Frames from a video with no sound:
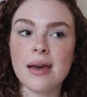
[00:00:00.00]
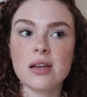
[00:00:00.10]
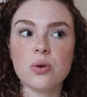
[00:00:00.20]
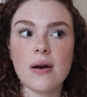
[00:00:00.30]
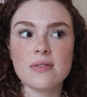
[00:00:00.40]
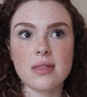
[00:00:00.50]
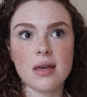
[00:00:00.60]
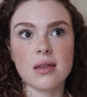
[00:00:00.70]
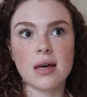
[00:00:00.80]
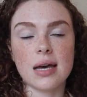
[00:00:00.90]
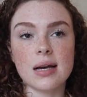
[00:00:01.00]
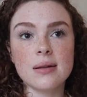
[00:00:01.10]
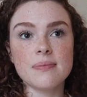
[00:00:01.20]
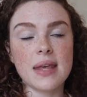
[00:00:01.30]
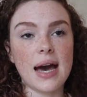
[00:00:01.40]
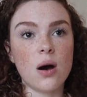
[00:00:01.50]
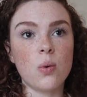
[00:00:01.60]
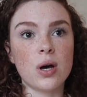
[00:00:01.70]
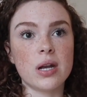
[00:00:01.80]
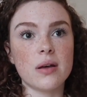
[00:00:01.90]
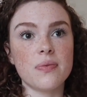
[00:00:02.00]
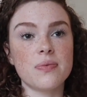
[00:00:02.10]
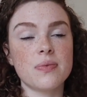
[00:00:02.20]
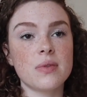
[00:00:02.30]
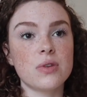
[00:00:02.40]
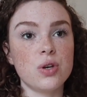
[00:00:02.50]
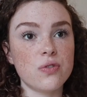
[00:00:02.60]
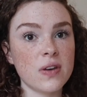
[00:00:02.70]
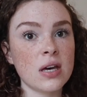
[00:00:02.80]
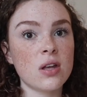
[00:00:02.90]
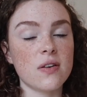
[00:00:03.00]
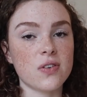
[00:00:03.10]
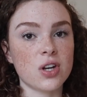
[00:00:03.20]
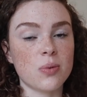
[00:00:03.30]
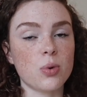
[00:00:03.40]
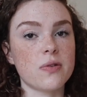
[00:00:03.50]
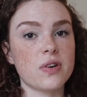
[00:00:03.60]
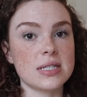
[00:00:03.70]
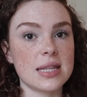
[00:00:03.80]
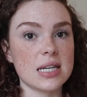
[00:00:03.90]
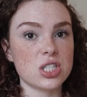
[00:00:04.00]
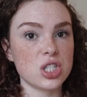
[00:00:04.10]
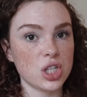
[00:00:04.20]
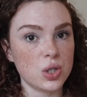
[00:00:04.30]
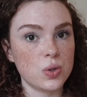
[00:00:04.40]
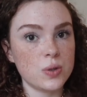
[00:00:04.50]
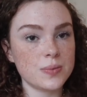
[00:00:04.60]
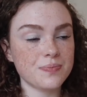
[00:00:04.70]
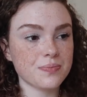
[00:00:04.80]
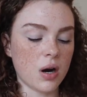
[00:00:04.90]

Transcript: And you have to think like, how would you feel if your boyfriend did that to you?